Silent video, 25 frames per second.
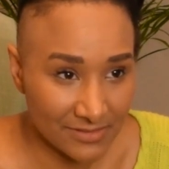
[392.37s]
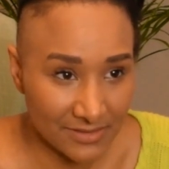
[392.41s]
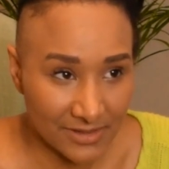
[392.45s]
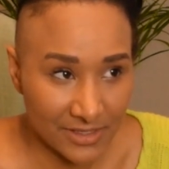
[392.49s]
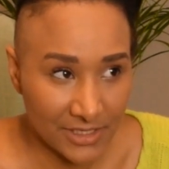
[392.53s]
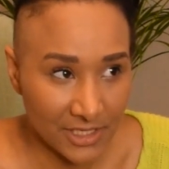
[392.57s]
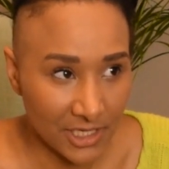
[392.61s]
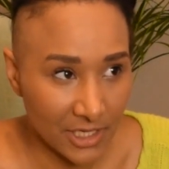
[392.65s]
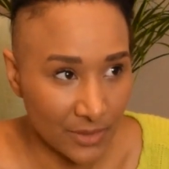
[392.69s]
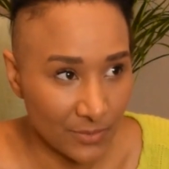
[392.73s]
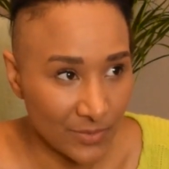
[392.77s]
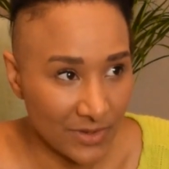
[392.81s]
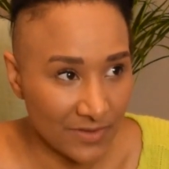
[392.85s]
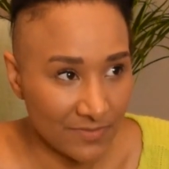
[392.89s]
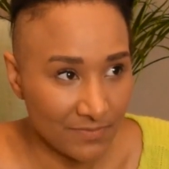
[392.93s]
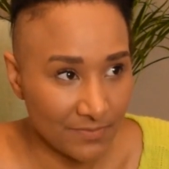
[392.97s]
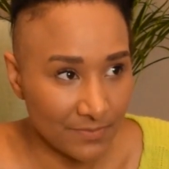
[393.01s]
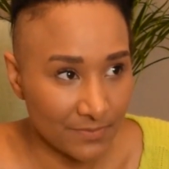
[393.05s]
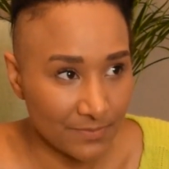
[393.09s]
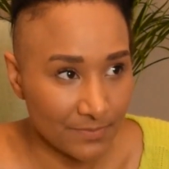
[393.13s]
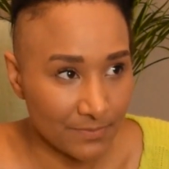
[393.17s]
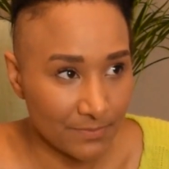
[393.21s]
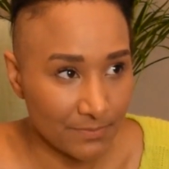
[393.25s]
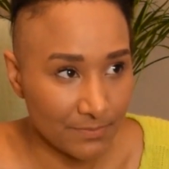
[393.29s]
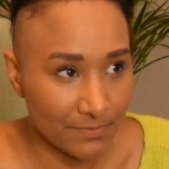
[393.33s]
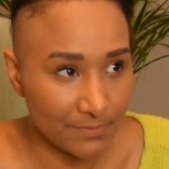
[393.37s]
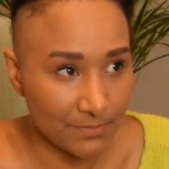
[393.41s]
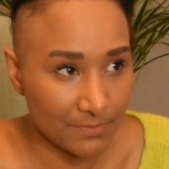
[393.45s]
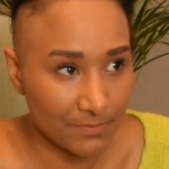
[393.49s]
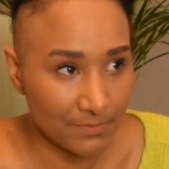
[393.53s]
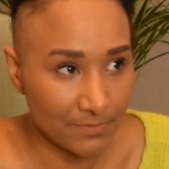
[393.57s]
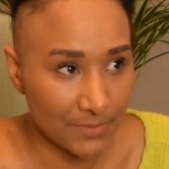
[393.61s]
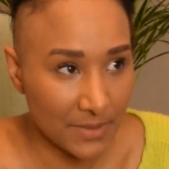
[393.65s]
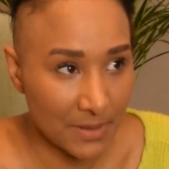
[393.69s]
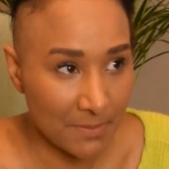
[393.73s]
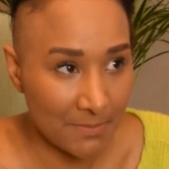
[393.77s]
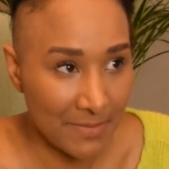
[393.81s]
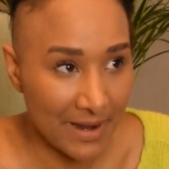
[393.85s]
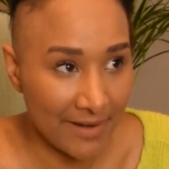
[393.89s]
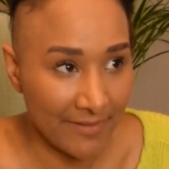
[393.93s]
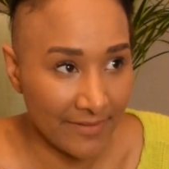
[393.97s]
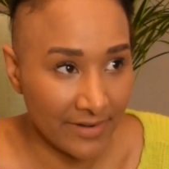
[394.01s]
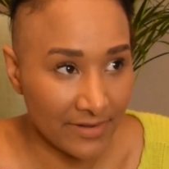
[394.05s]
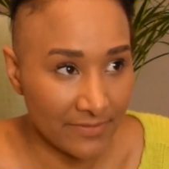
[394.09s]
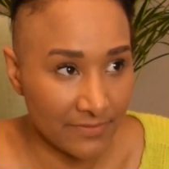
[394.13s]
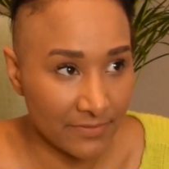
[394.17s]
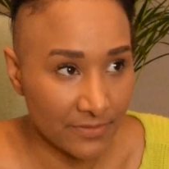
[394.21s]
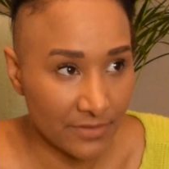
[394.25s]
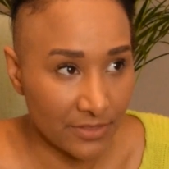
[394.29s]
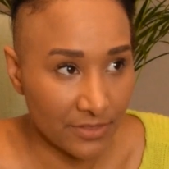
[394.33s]
you know, we've been
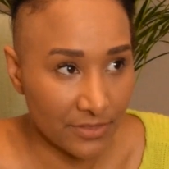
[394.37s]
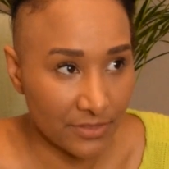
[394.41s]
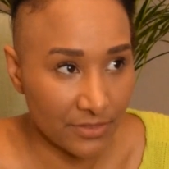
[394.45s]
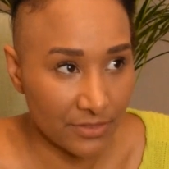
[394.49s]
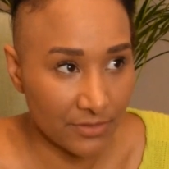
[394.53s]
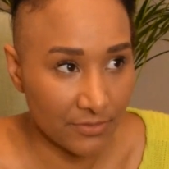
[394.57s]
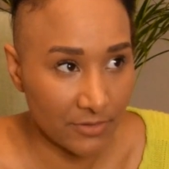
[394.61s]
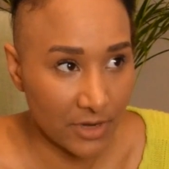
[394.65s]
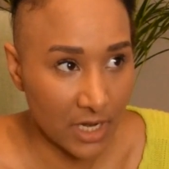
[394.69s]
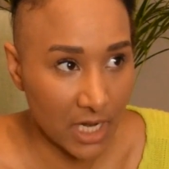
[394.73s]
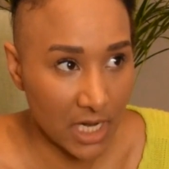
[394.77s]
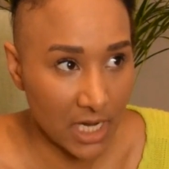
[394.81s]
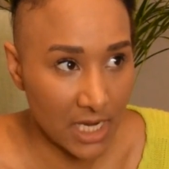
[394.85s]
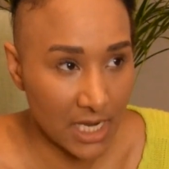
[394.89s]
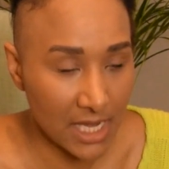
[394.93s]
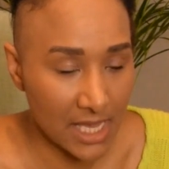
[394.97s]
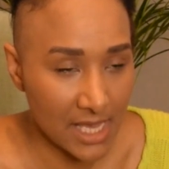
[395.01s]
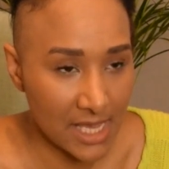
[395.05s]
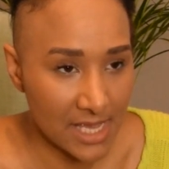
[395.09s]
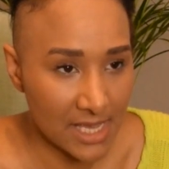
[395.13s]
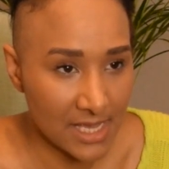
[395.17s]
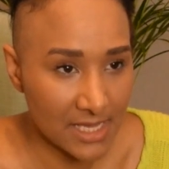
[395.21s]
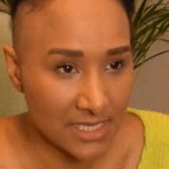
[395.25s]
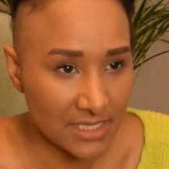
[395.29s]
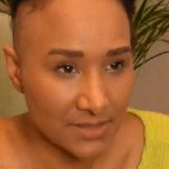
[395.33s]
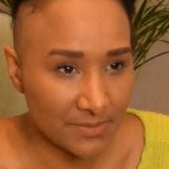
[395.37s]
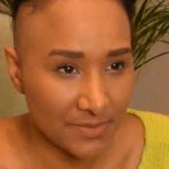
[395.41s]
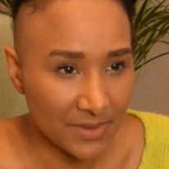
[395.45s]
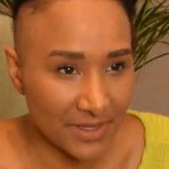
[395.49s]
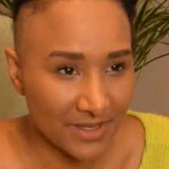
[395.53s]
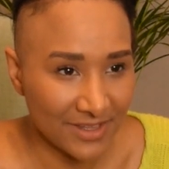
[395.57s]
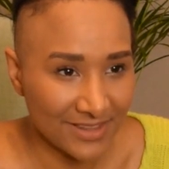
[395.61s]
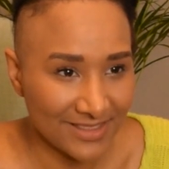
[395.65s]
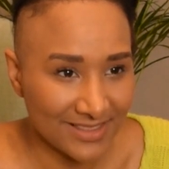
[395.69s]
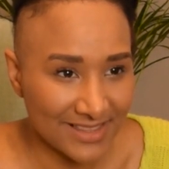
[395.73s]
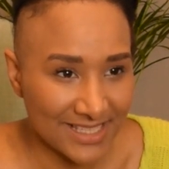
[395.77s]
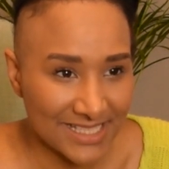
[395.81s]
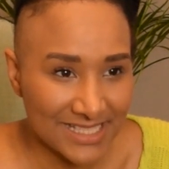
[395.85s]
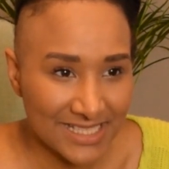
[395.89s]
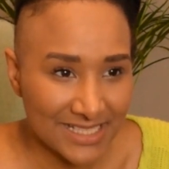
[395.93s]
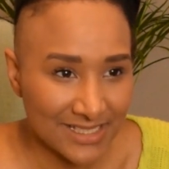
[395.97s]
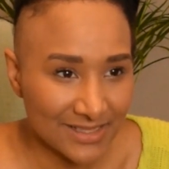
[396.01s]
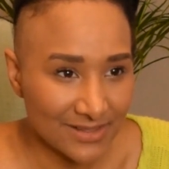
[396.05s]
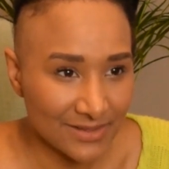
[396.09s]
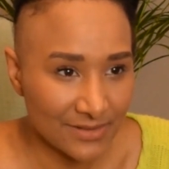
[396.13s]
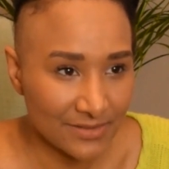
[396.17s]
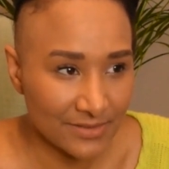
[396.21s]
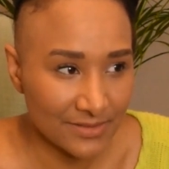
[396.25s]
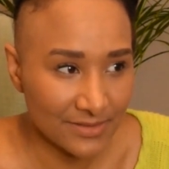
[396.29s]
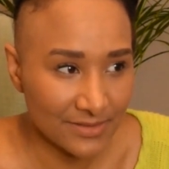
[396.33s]
married for 3 years, but this is